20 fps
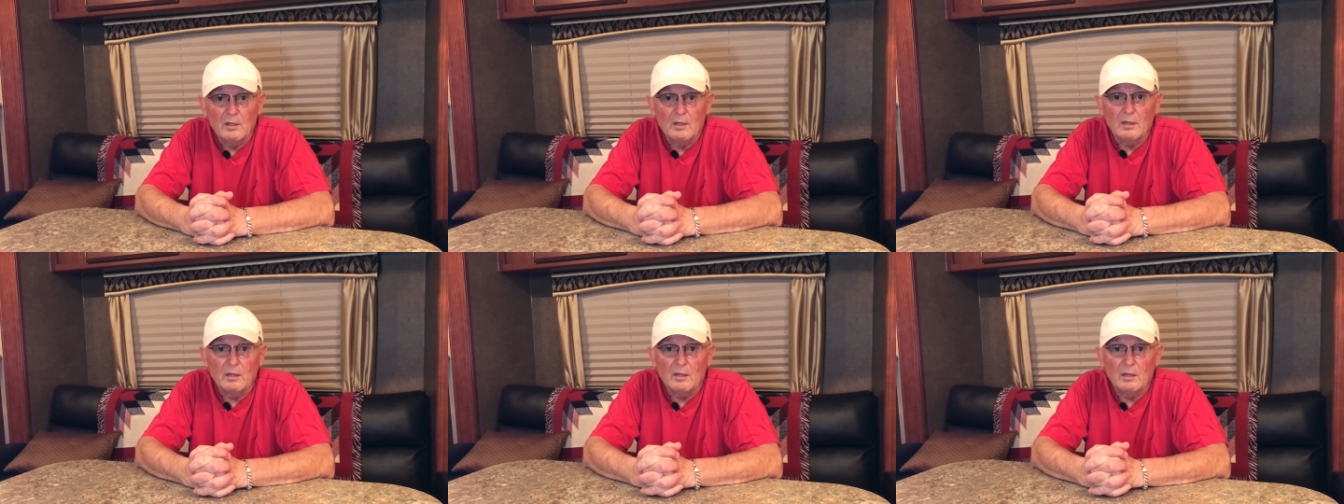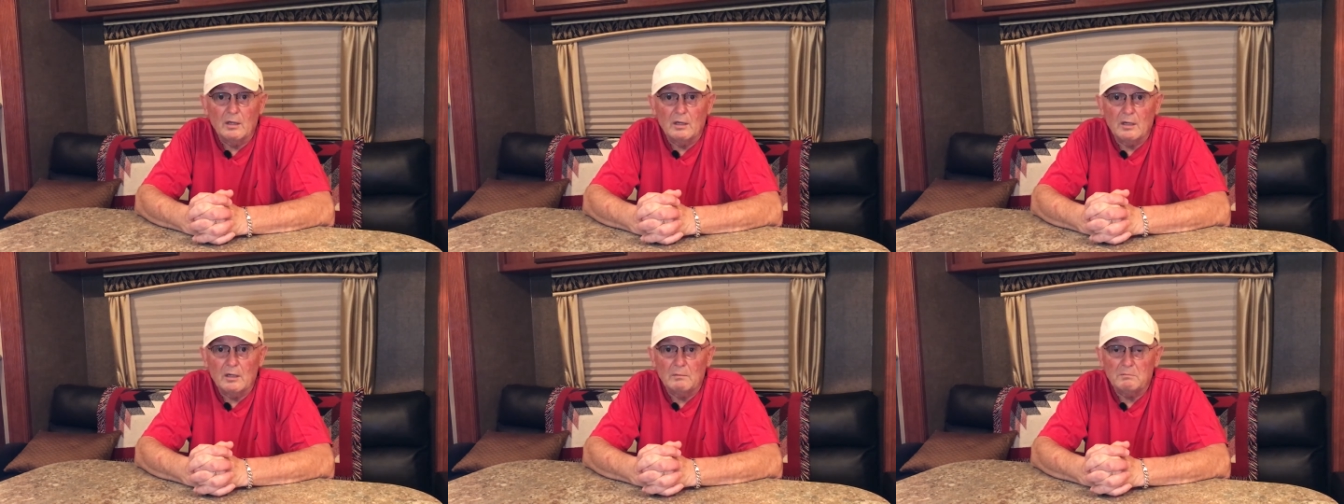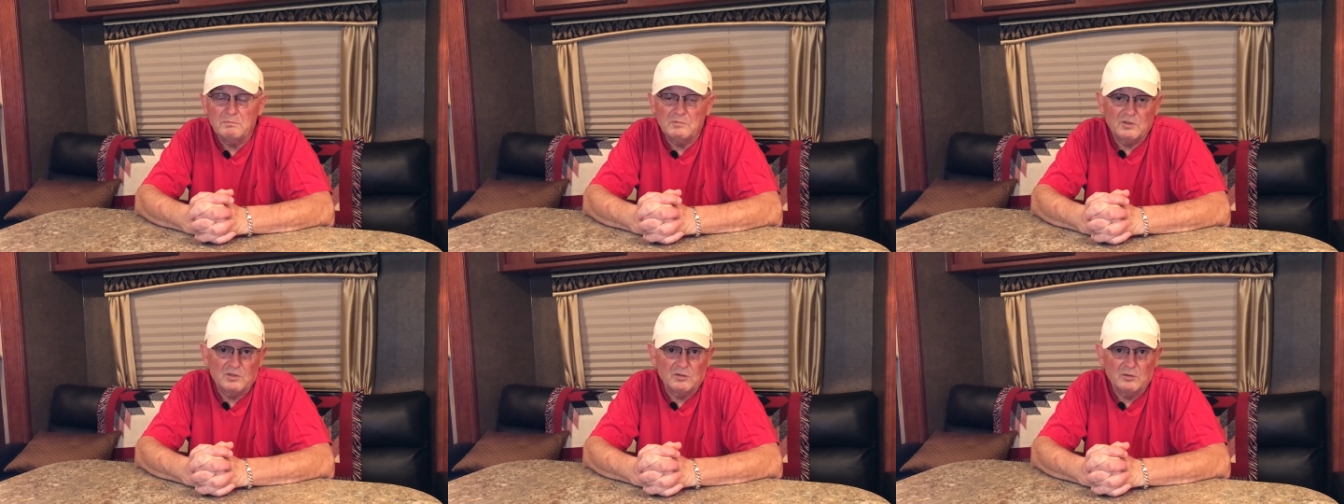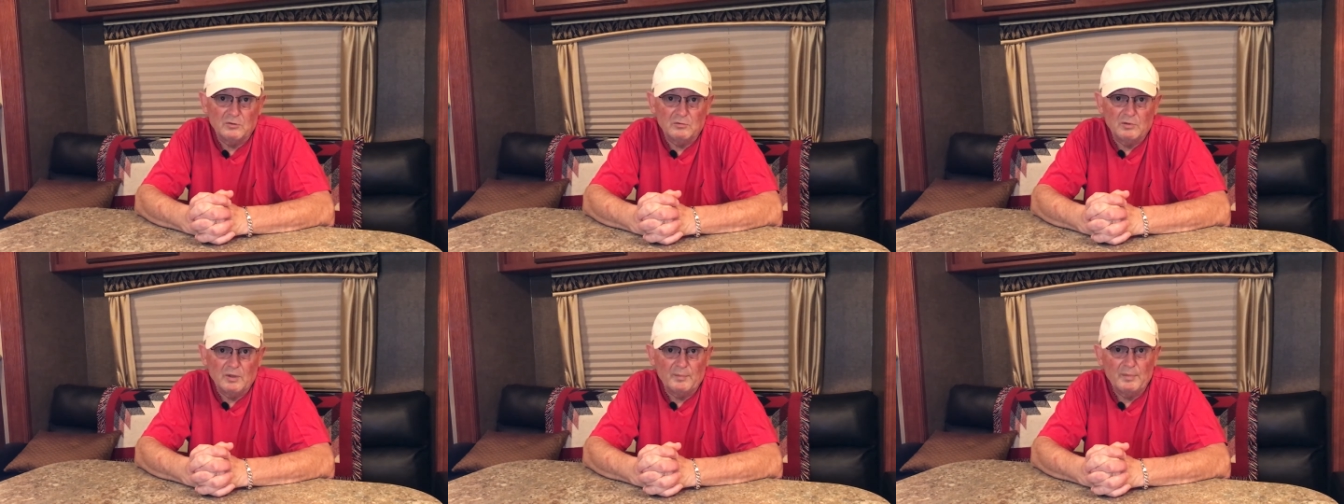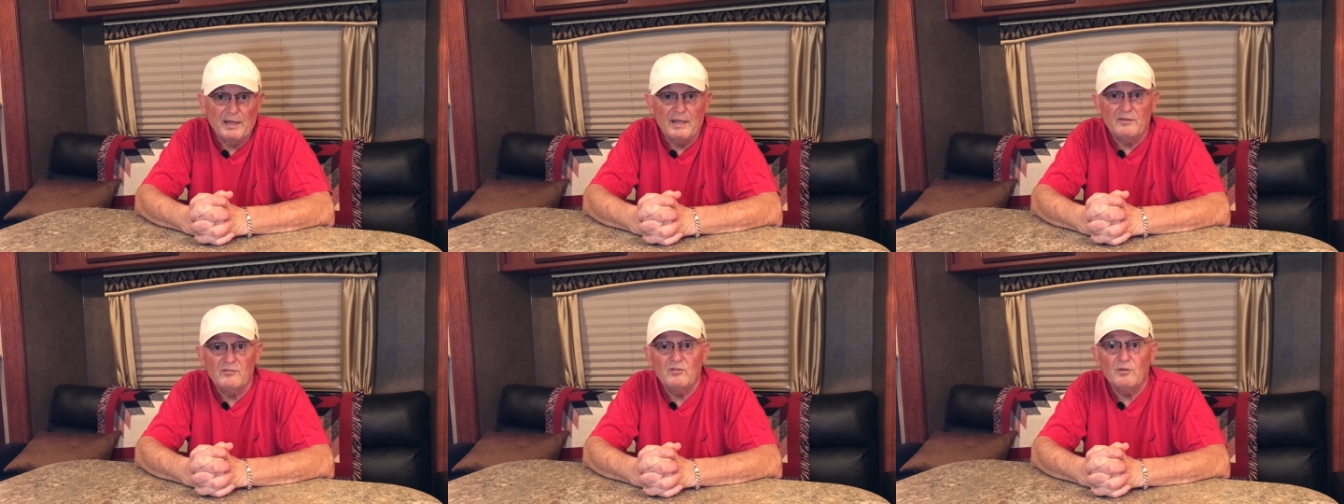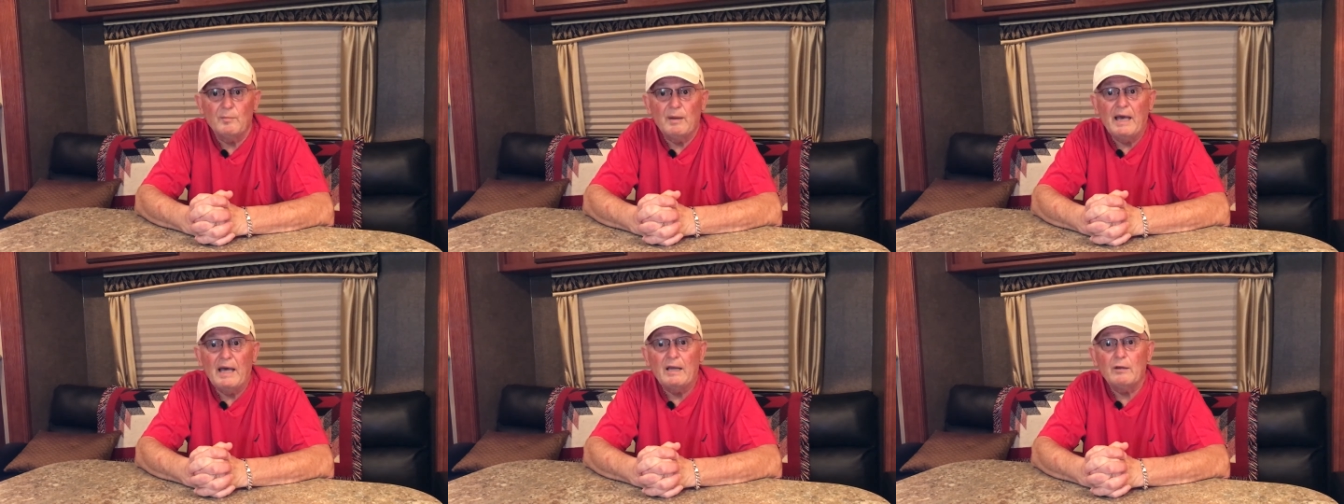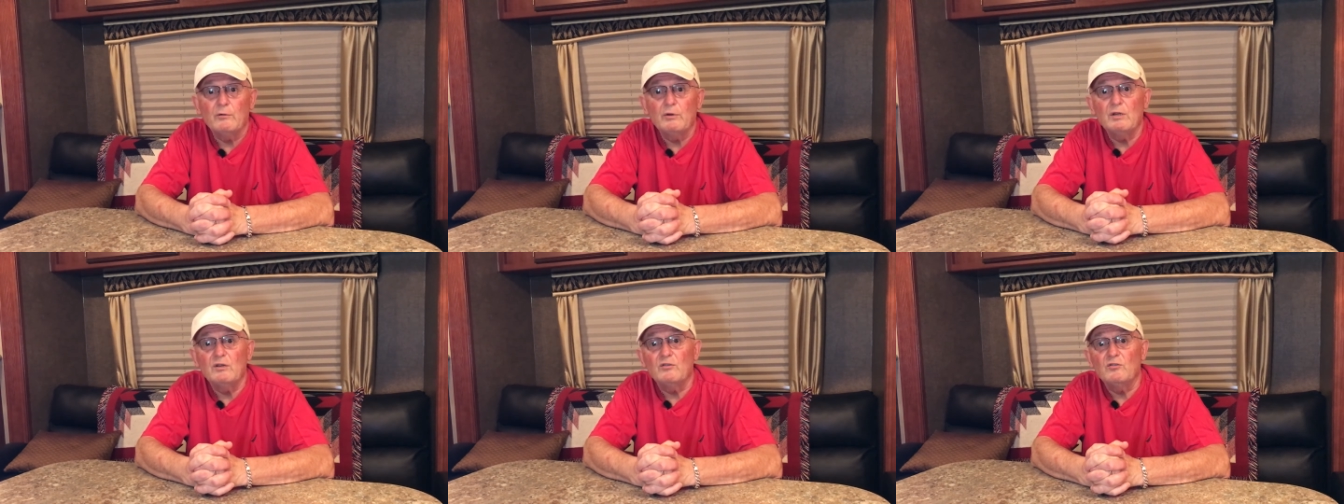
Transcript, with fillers: uh, to replace the battery,